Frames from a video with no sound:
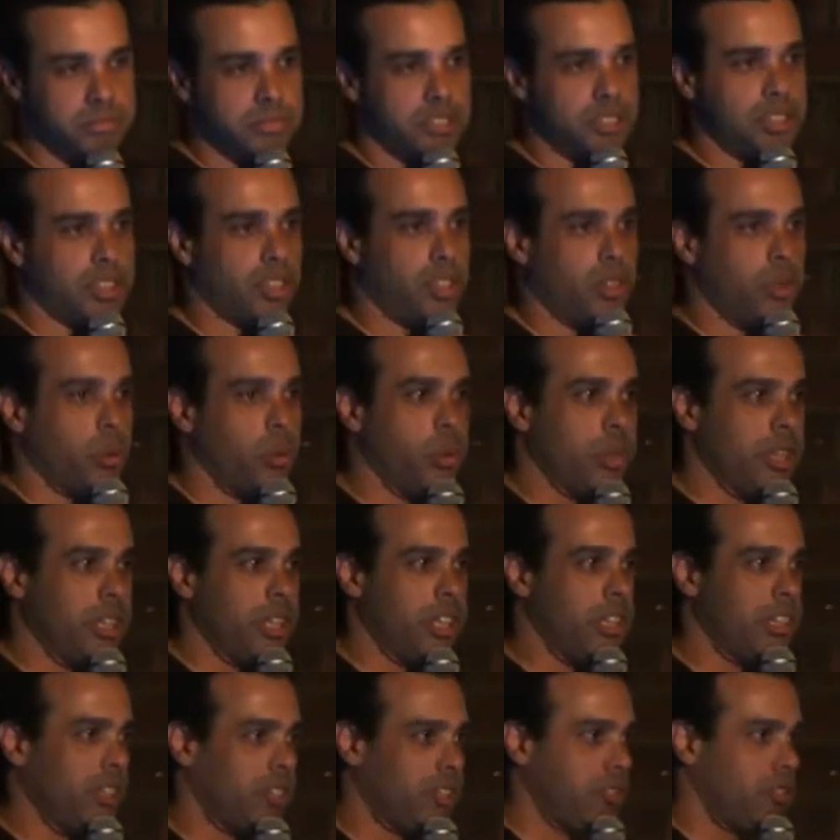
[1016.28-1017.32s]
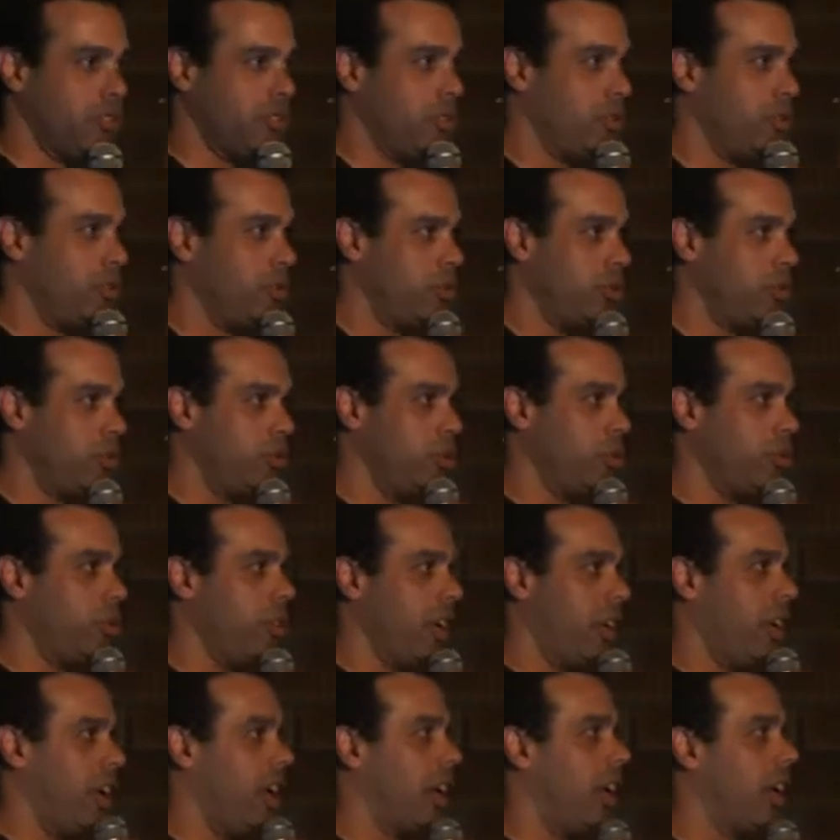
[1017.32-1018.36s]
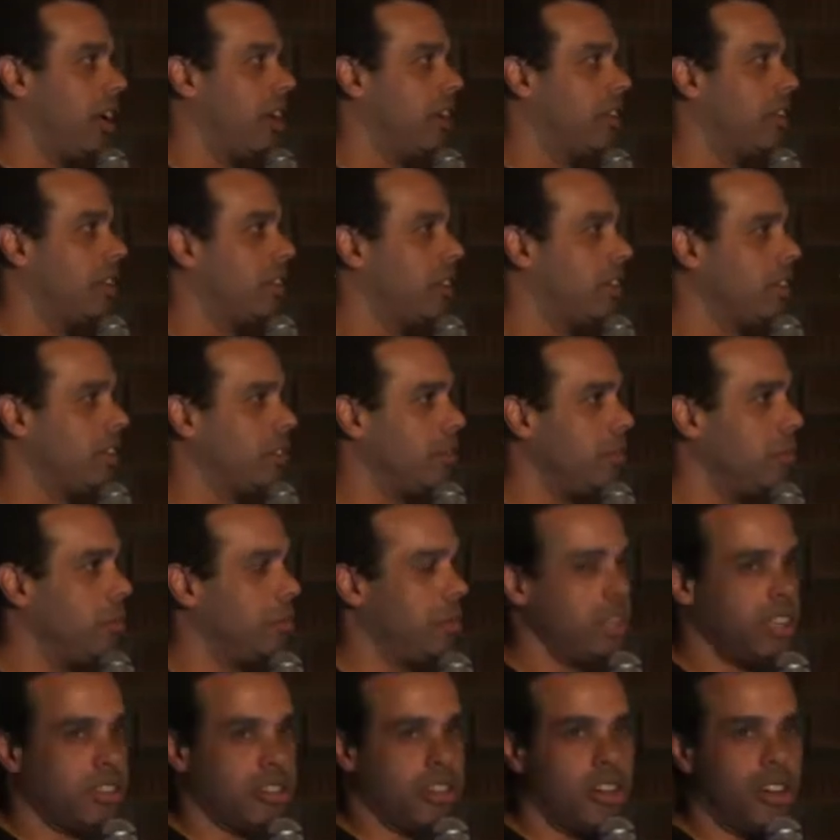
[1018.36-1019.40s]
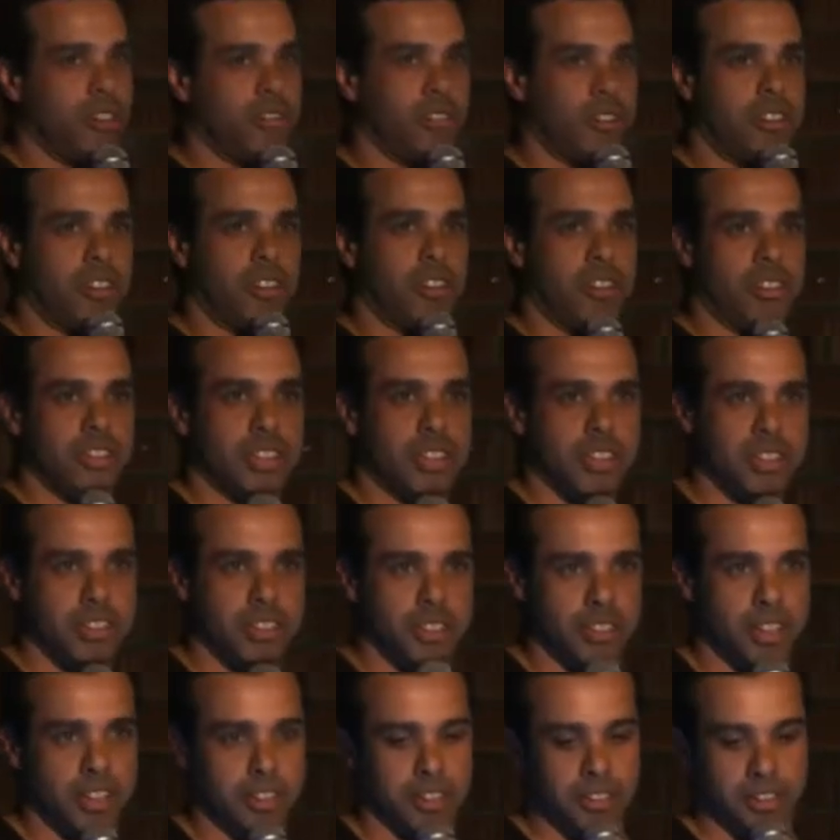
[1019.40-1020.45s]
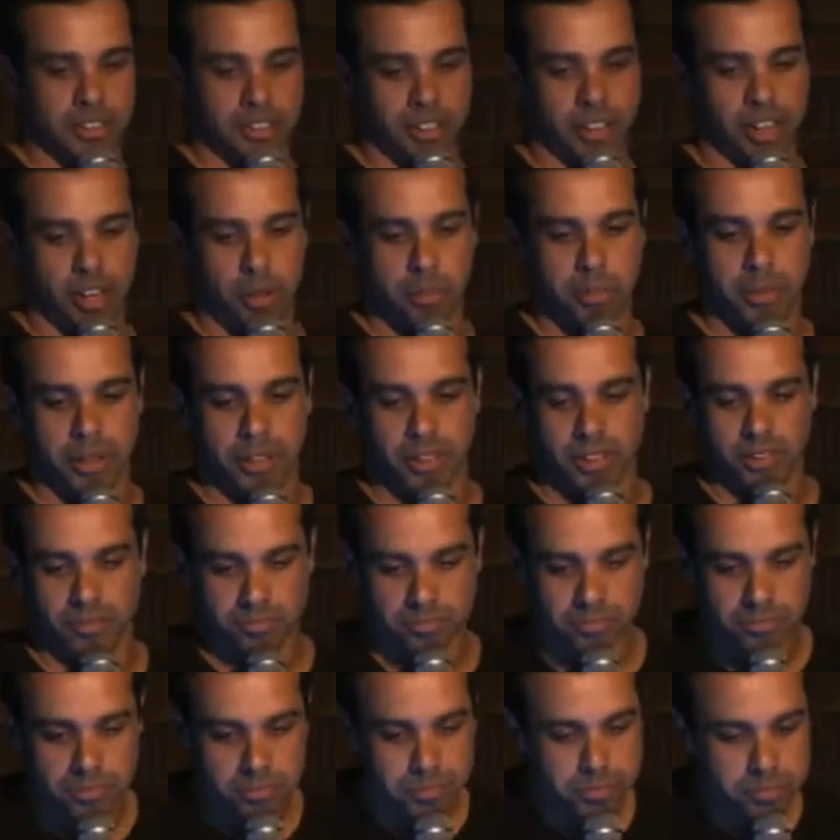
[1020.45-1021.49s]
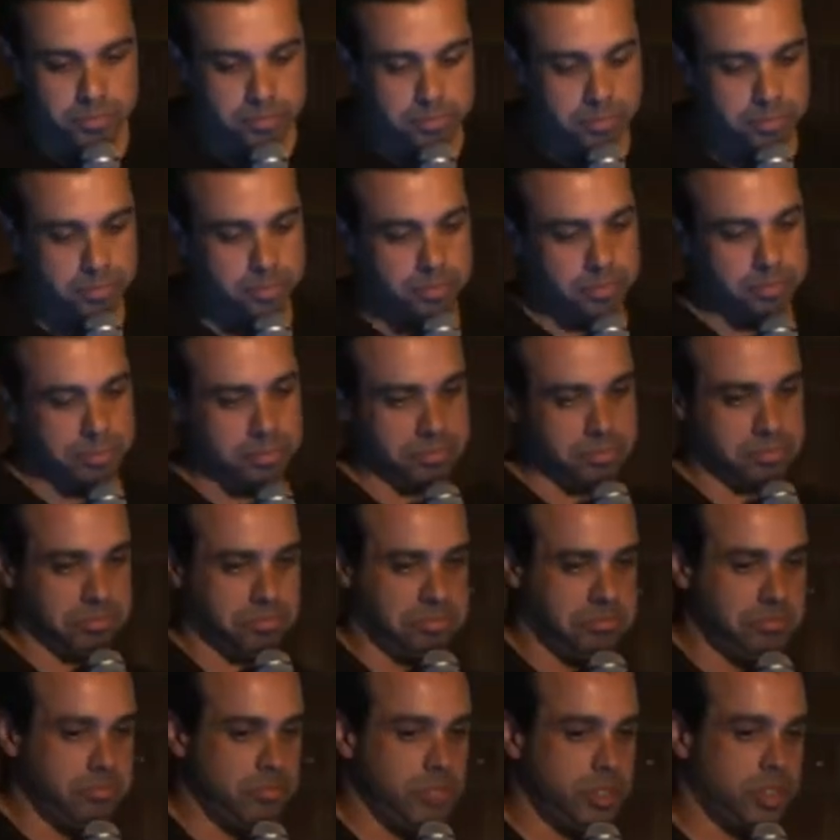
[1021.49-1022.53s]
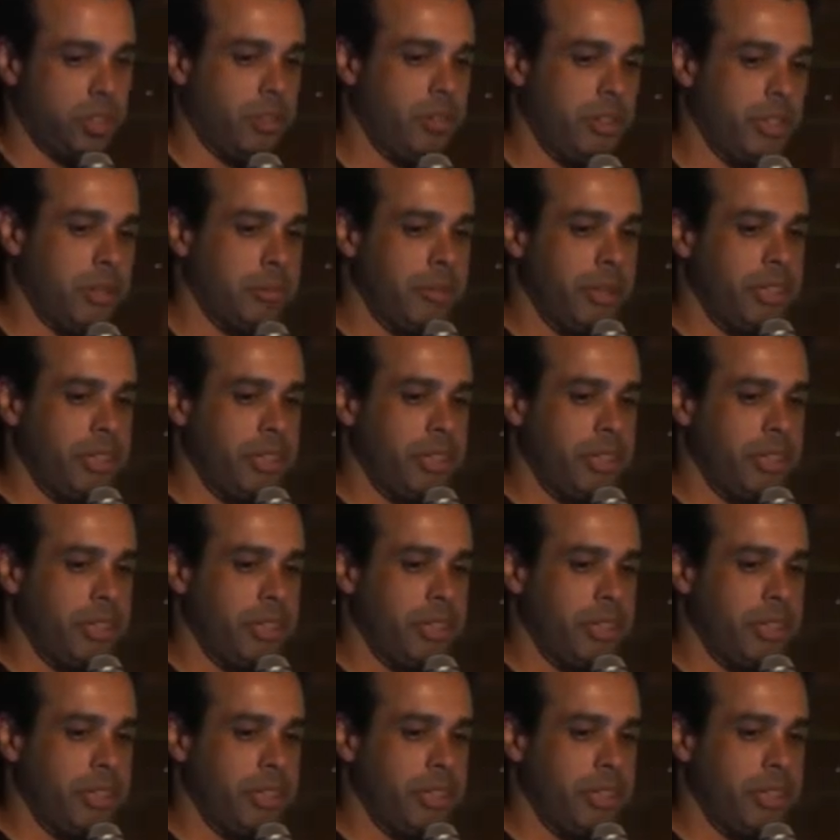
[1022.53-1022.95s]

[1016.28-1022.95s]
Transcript: So we needed to do a complete overhaul in the company. So in